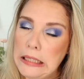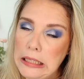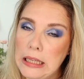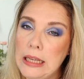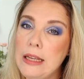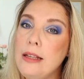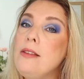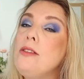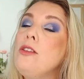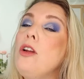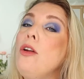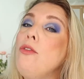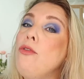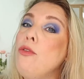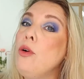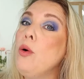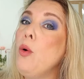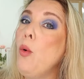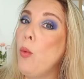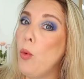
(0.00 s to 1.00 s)
it's not
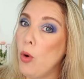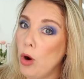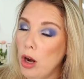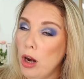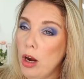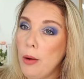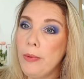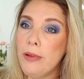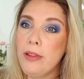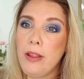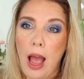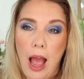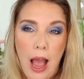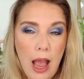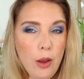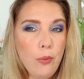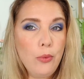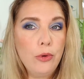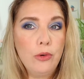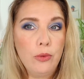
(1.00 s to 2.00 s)
for work, but
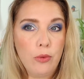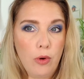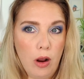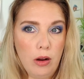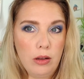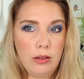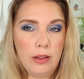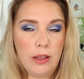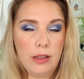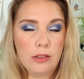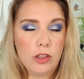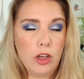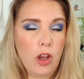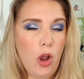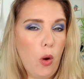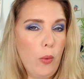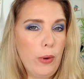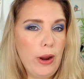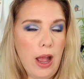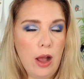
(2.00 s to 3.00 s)
I would rock this
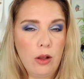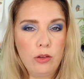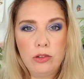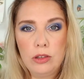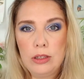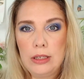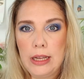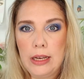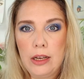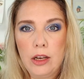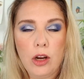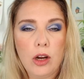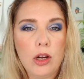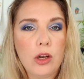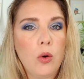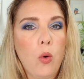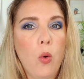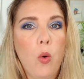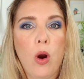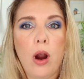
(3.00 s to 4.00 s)
going out to
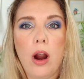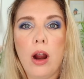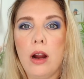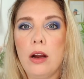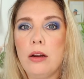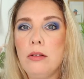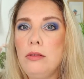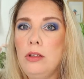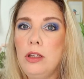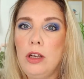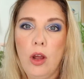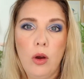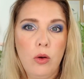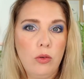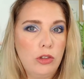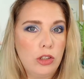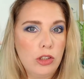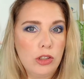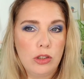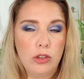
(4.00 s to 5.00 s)
dinner or, you
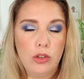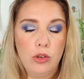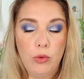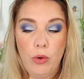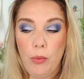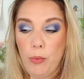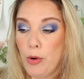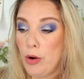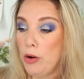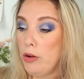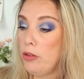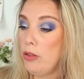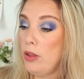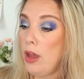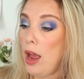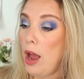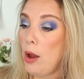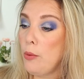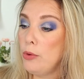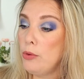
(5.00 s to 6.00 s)
know, just do a
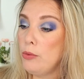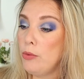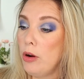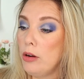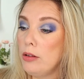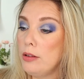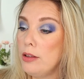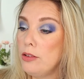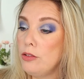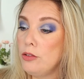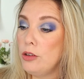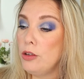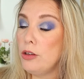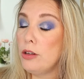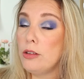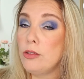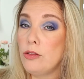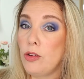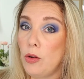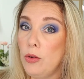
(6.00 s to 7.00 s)
birthday. I would rock this
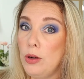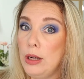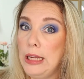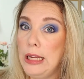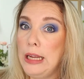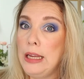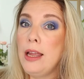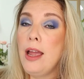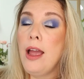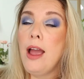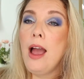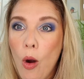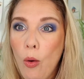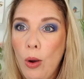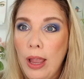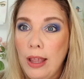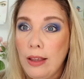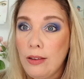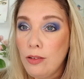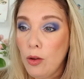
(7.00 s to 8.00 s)
look totally.
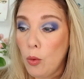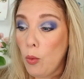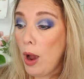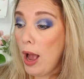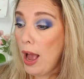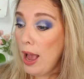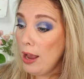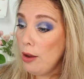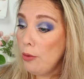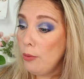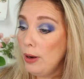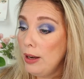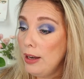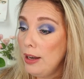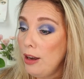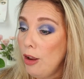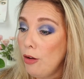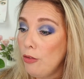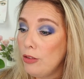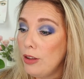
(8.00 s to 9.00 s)
Okay, so I
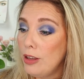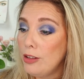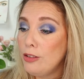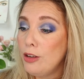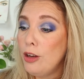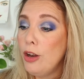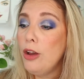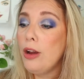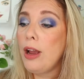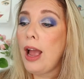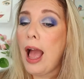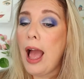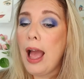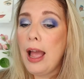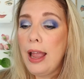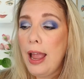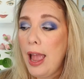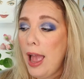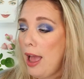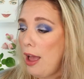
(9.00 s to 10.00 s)
really love this look.
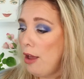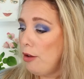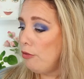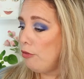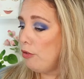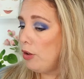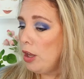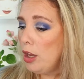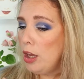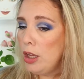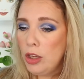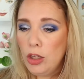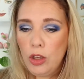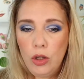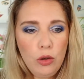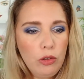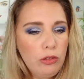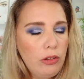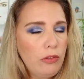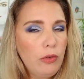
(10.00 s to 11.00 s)
I have
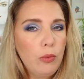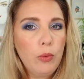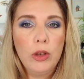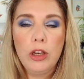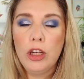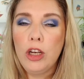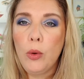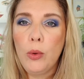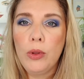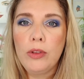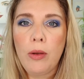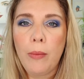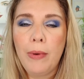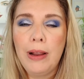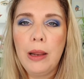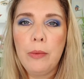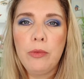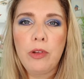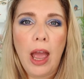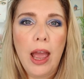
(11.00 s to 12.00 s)
used, if you want to know what's on my
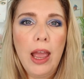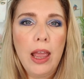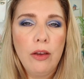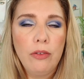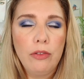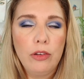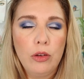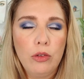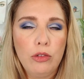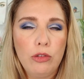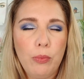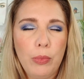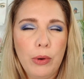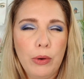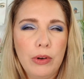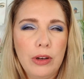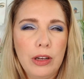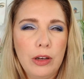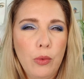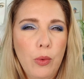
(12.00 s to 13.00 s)
lips, I have used
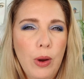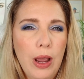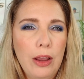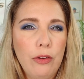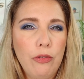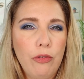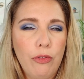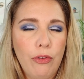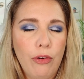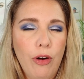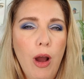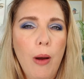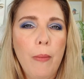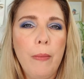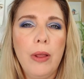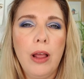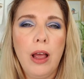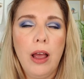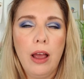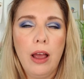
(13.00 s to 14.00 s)
Spirited Away
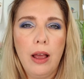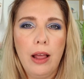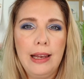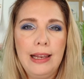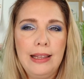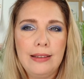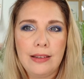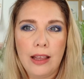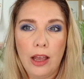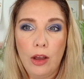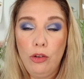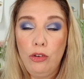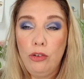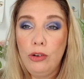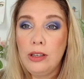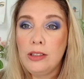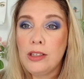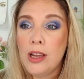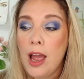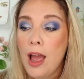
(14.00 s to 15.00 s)
from Lisa
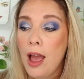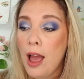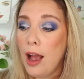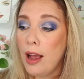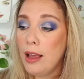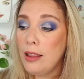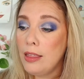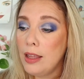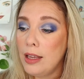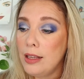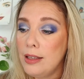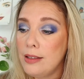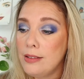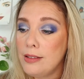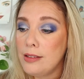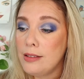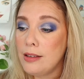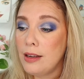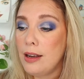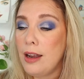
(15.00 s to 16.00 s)
Eldridge. I think this
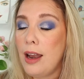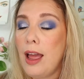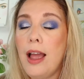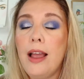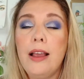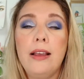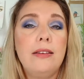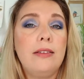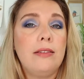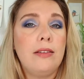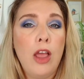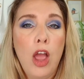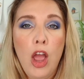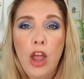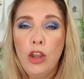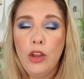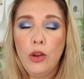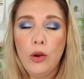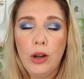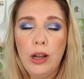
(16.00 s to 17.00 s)
is a nice,
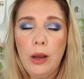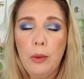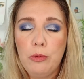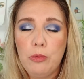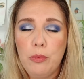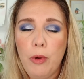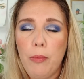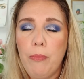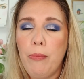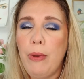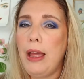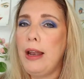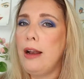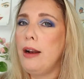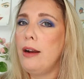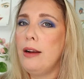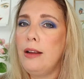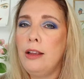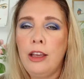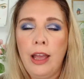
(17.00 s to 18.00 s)
your lips but
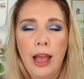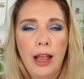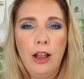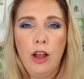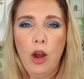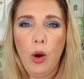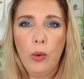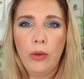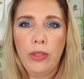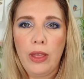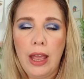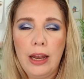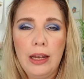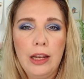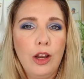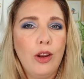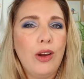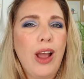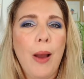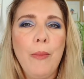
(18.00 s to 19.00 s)
better, can go with
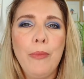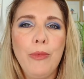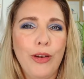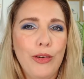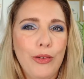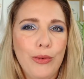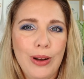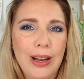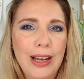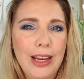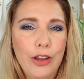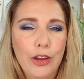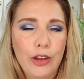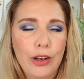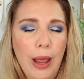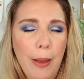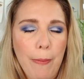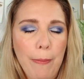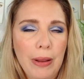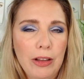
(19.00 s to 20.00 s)
any look. I'm not really
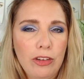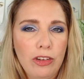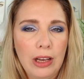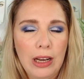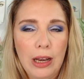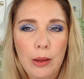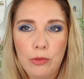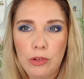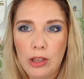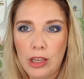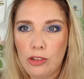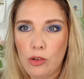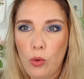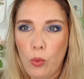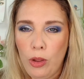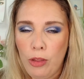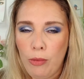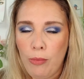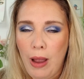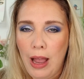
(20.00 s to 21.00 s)
good at matching lipsticks
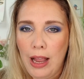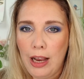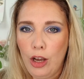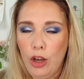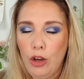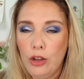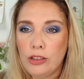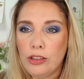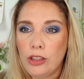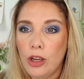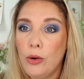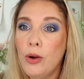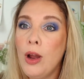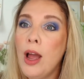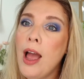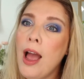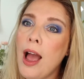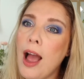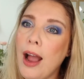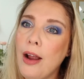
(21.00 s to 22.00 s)
with my look, so
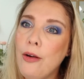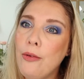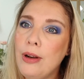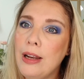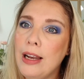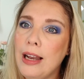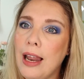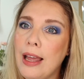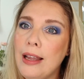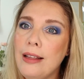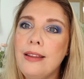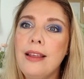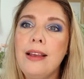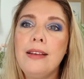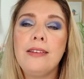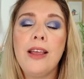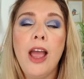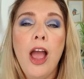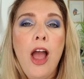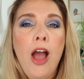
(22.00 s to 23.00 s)
I really like
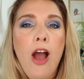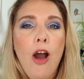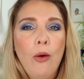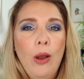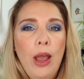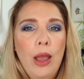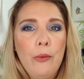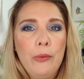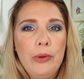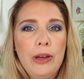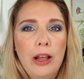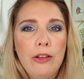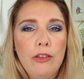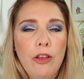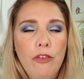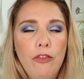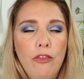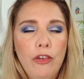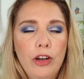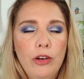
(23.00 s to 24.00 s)
this. Okay, and
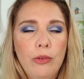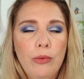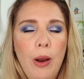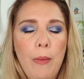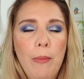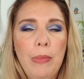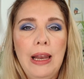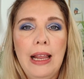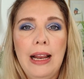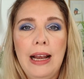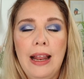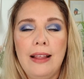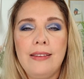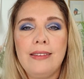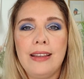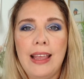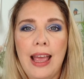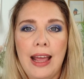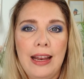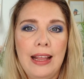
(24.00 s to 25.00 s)
without further rambling,
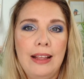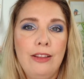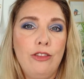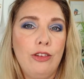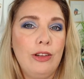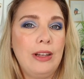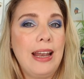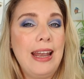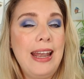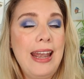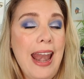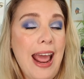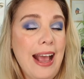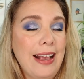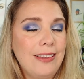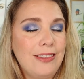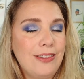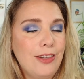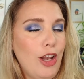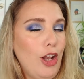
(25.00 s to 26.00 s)
let's get into the
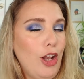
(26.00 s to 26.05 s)
next